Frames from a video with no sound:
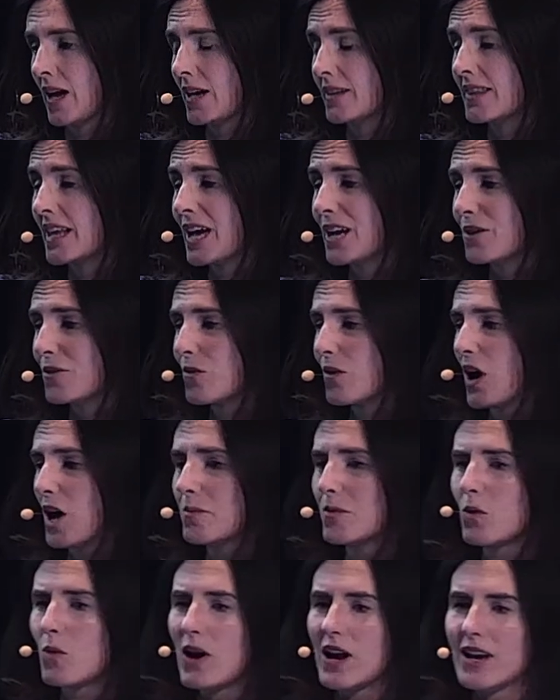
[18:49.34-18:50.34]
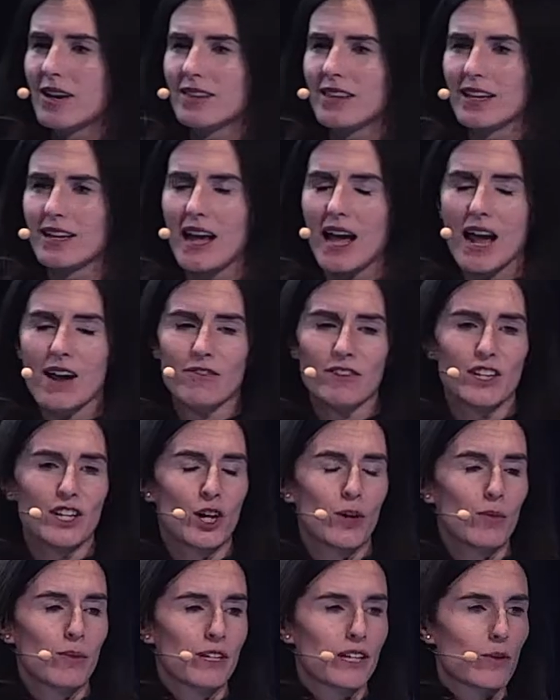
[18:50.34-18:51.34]
Now, I'm aware that every
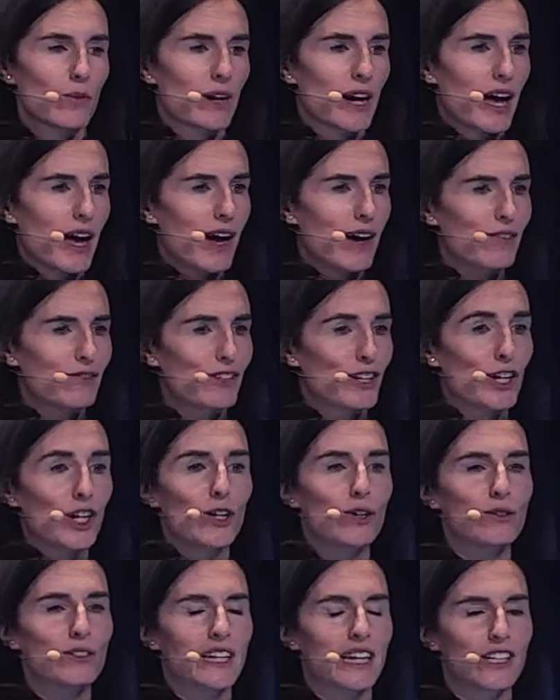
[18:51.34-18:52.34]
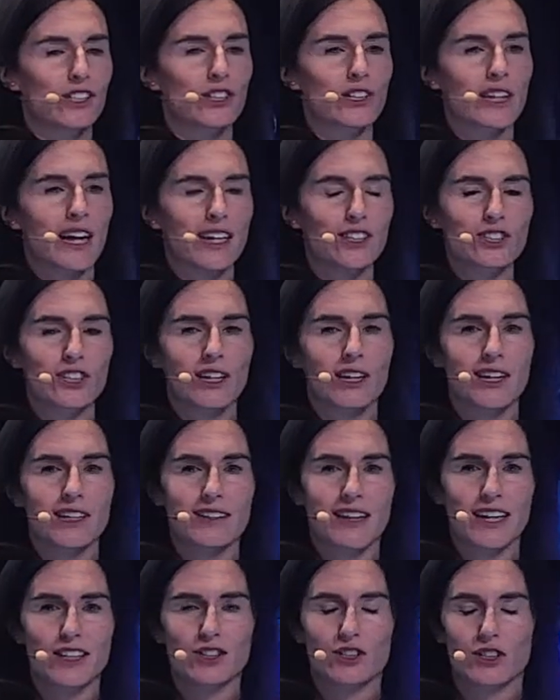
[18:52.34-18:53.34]
company will have their own
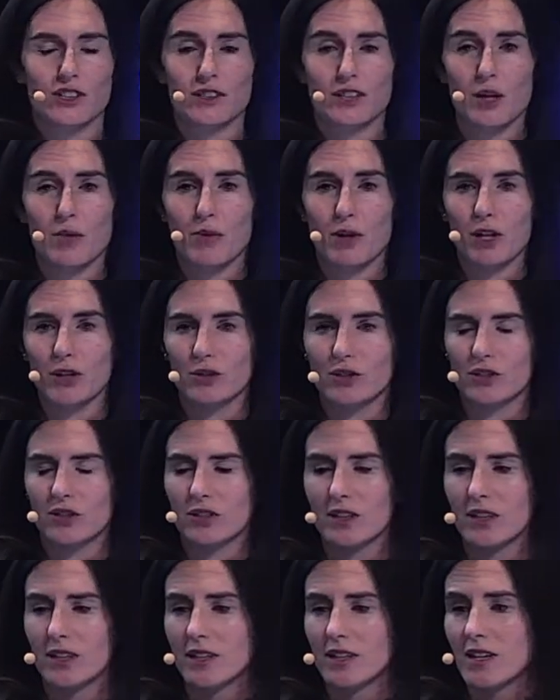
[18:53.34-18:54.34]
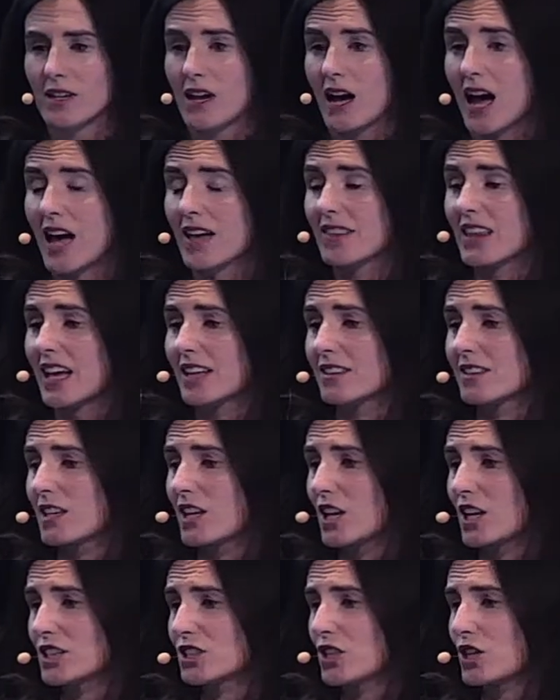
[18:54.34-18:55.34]
internationalization approach, and that's
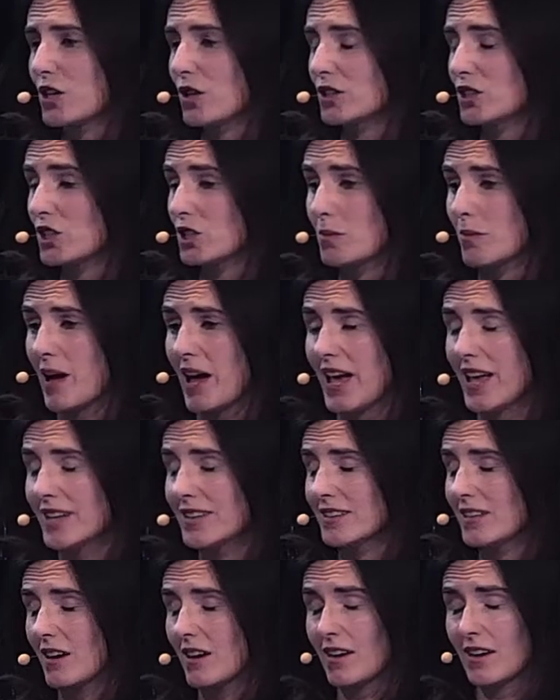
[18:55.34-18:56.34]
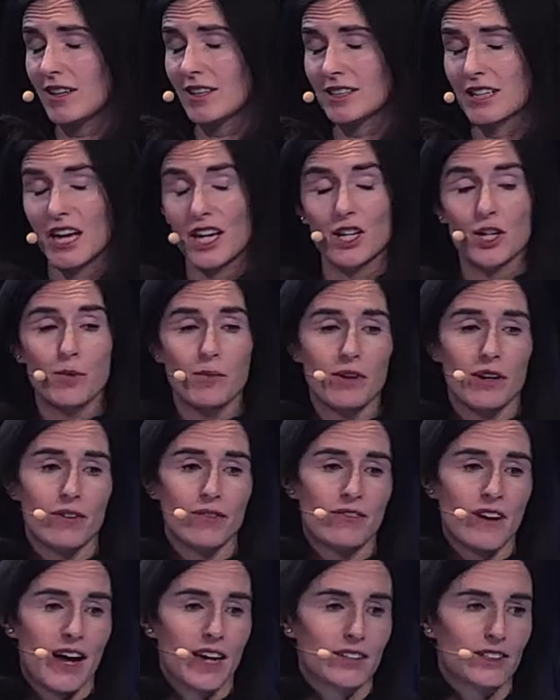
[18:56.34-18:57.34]
largely going to depend on a number of
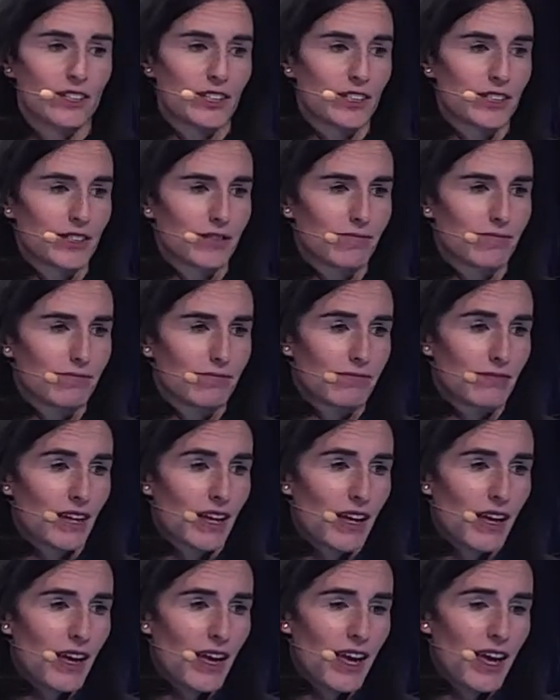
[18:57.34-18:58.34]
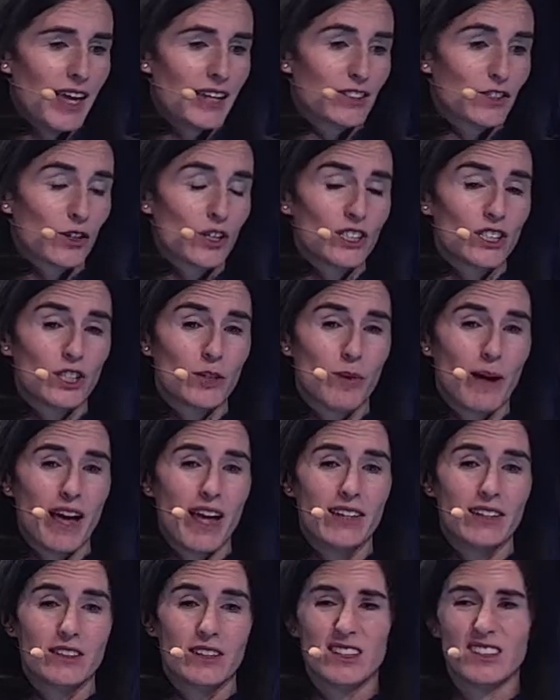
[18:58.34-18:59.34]
factors. It's going to
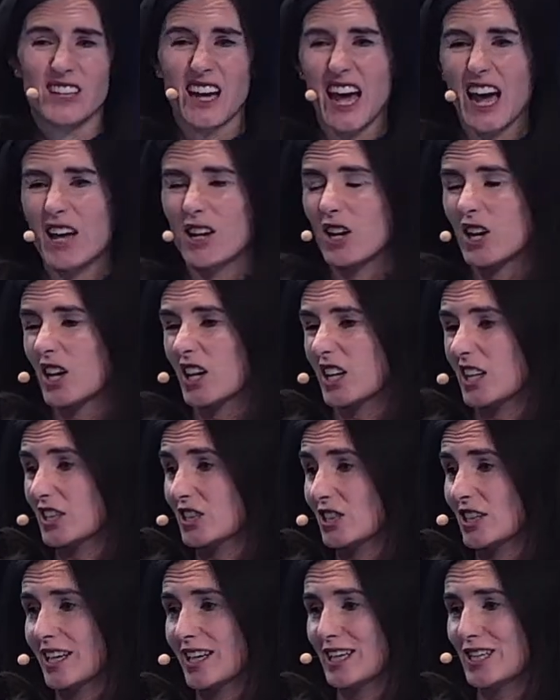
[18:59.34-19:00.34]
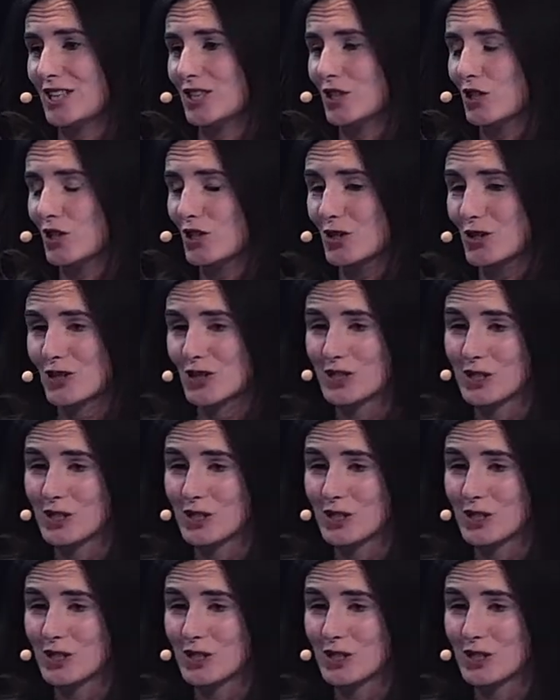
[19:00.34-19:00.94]
depend on how large is your